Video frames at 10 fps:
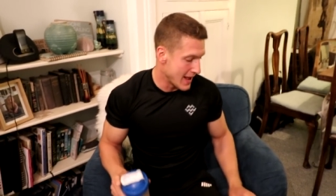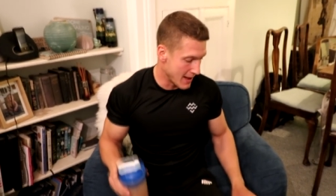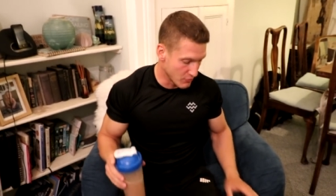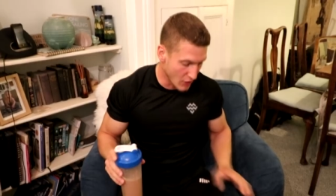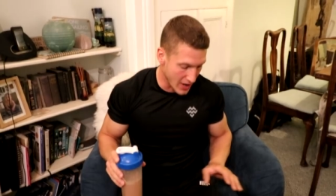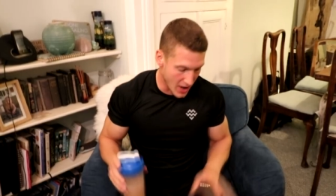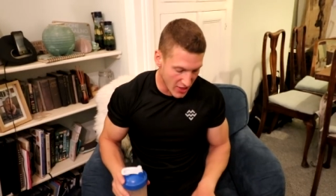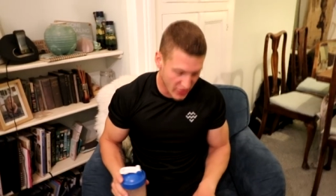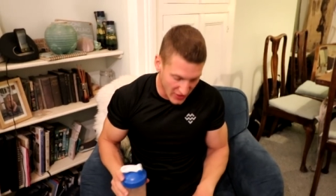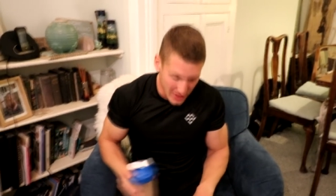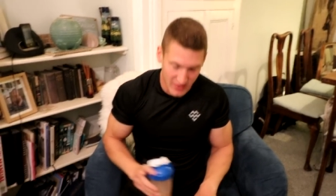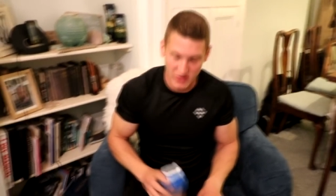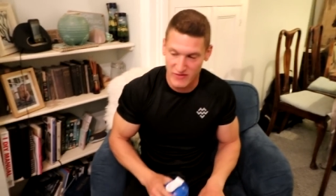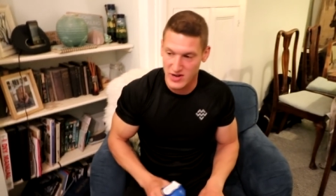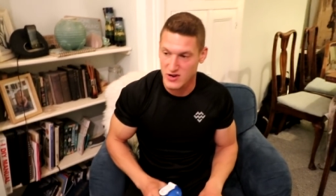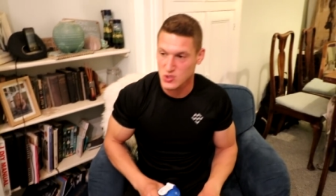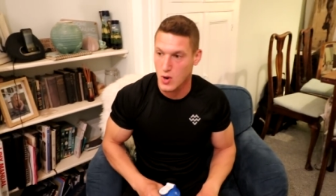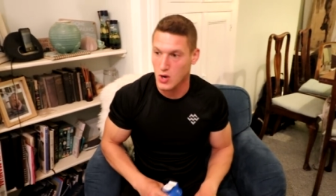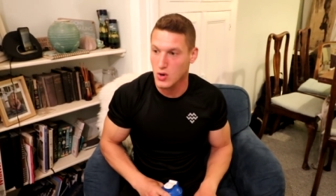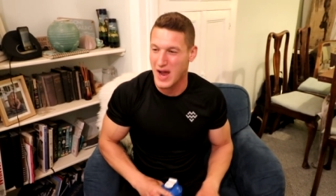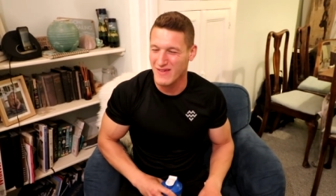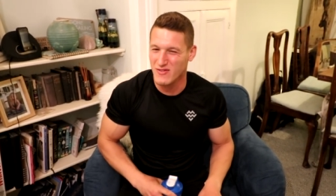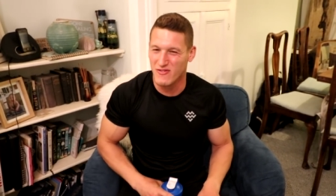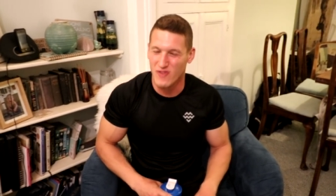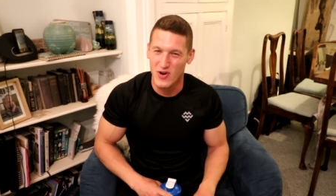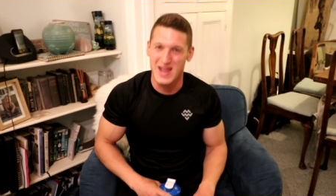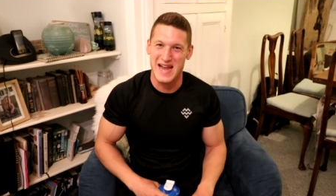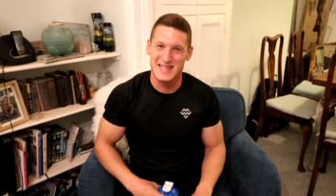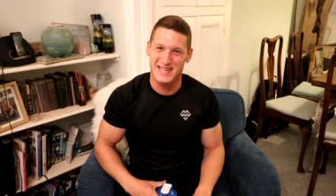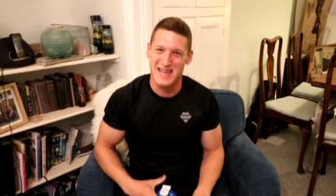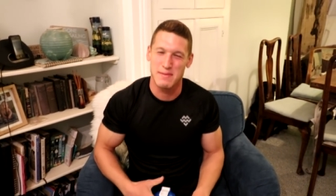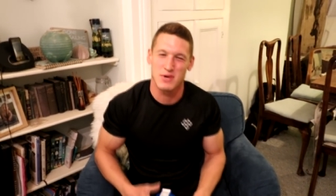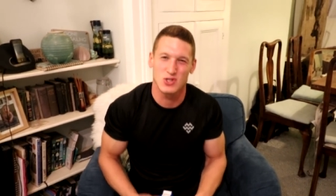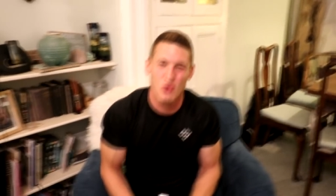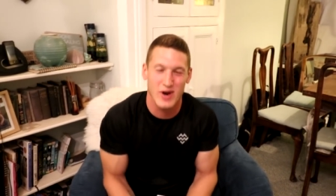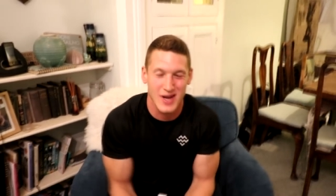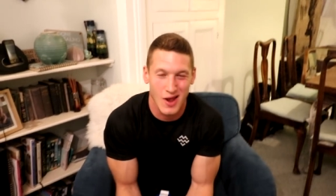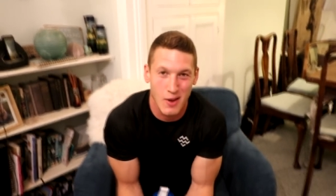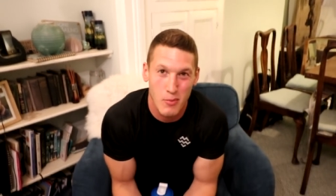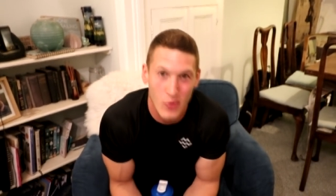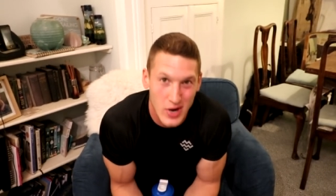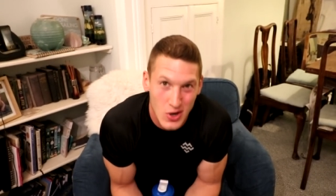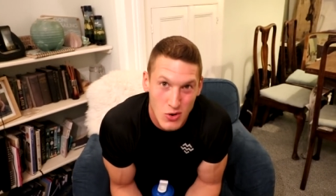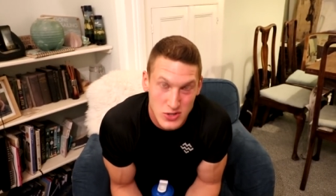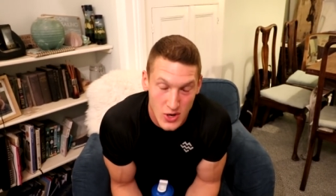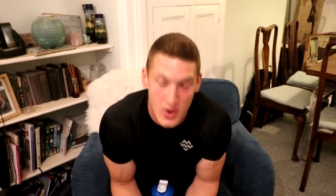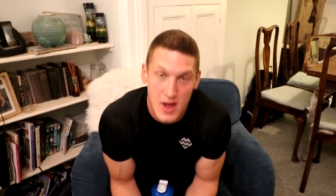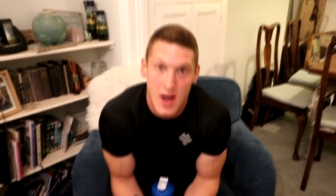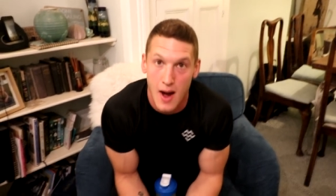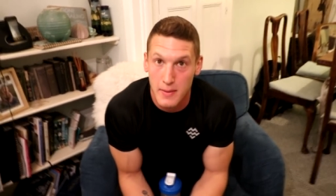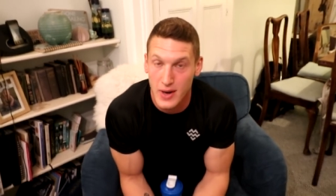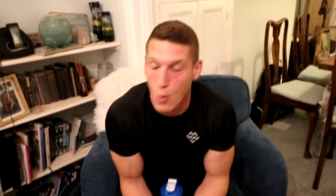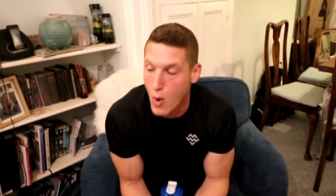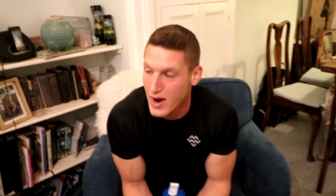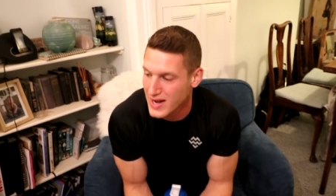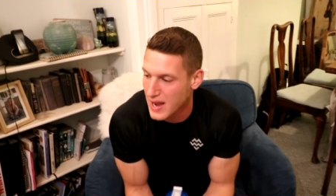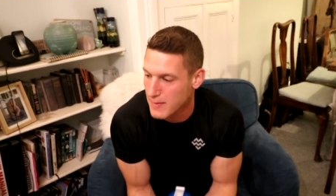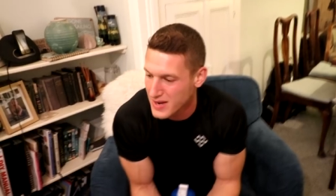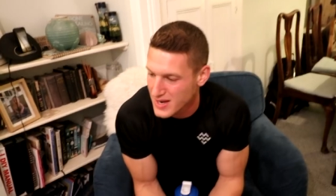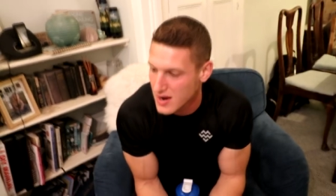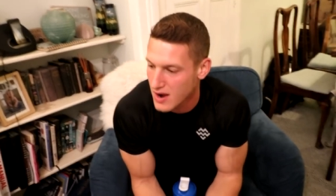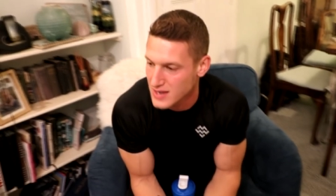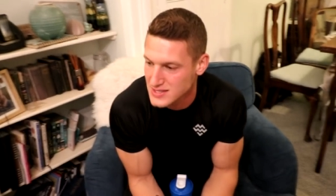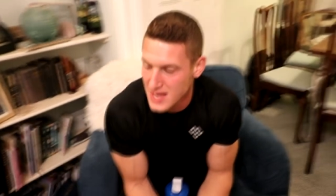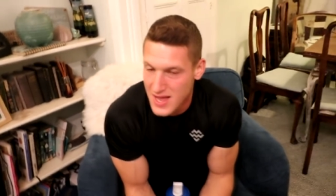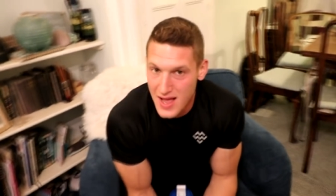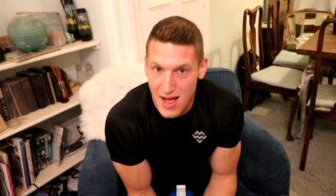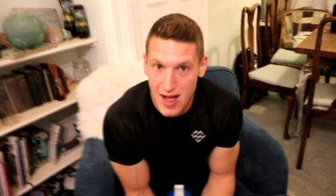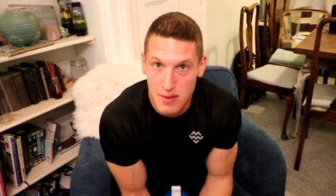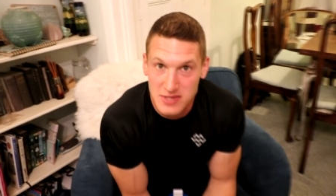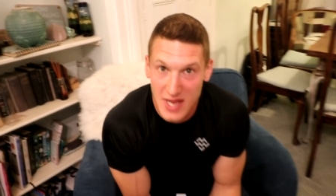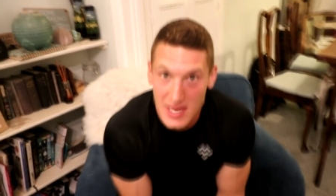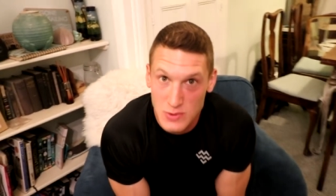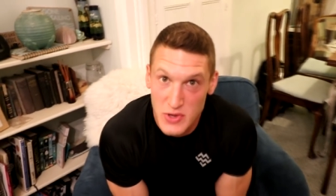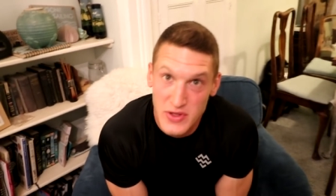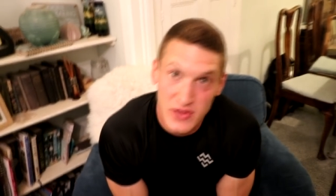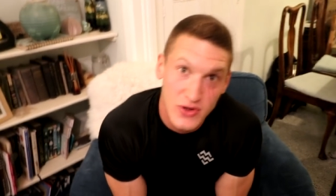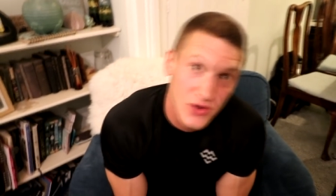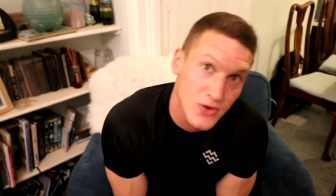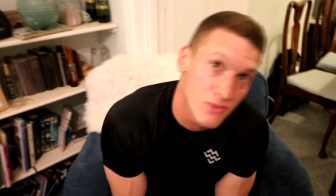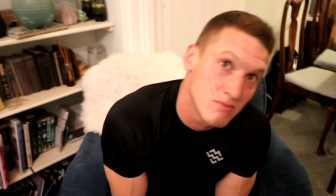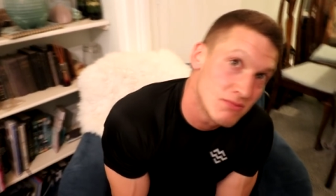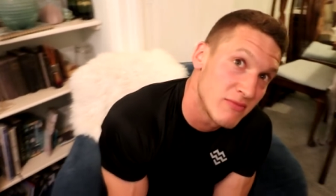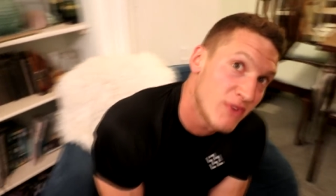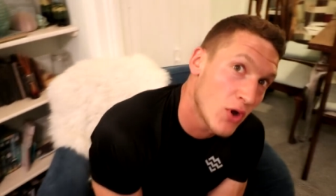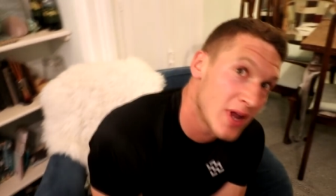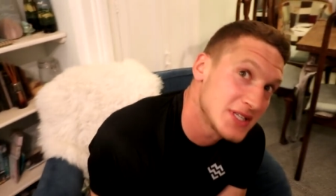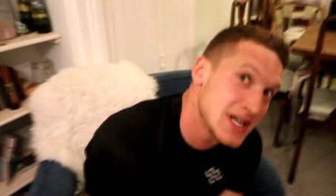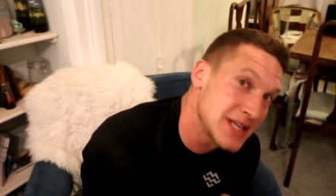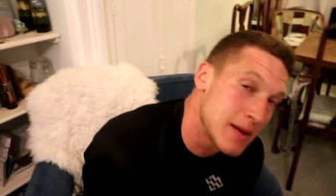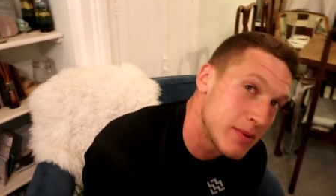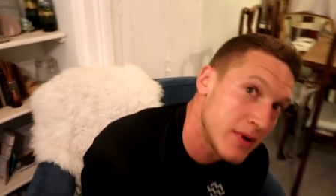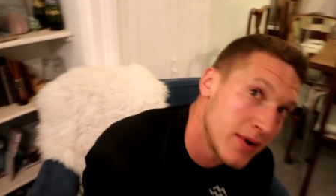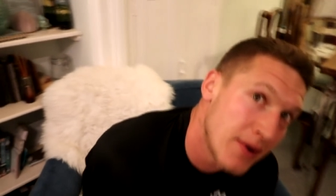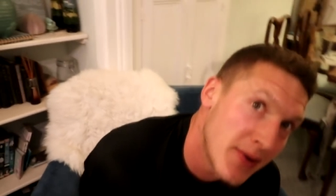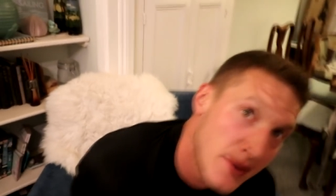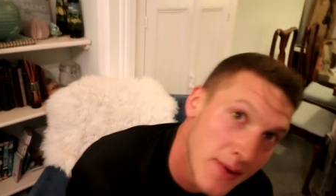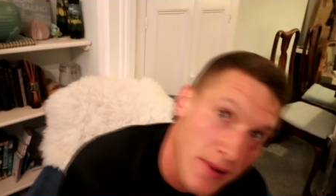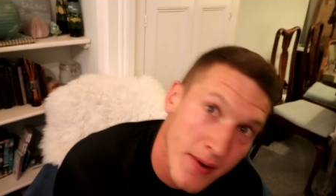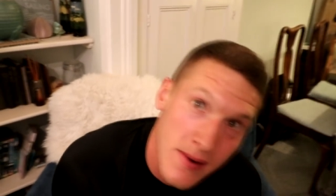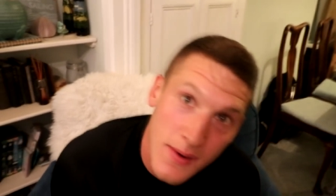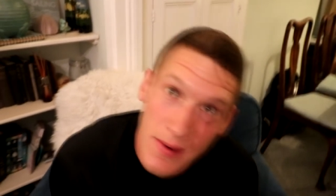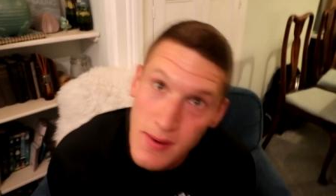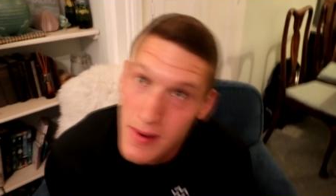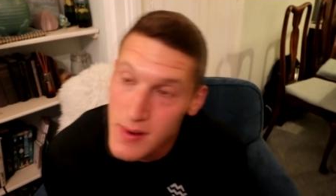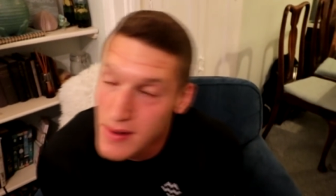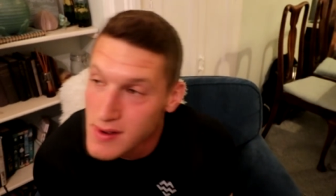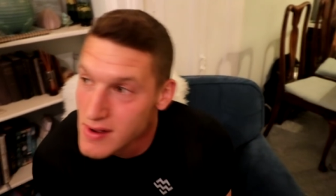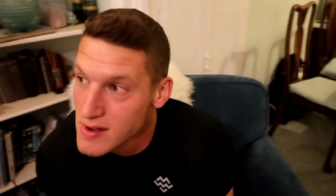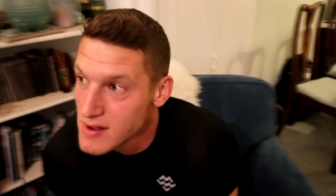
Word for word: Um, right, I think the video is quite long. I haven't fully edited it yet, but it's already like pretty long, so I'm gonna wind it up here, guys. Um, Says, what do you think of the new vlogging setup? Good, inconspicuous.